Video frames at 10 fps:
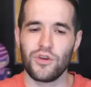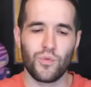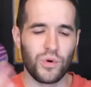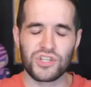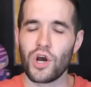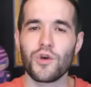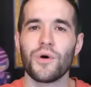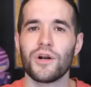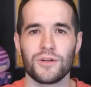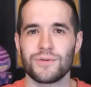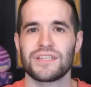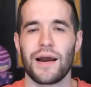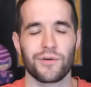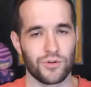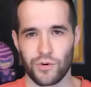we saw you wanted Ultimate
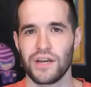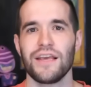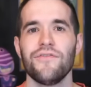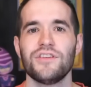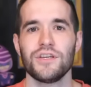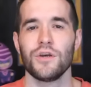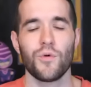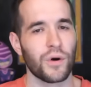Time Wizard. We're going to give it to you.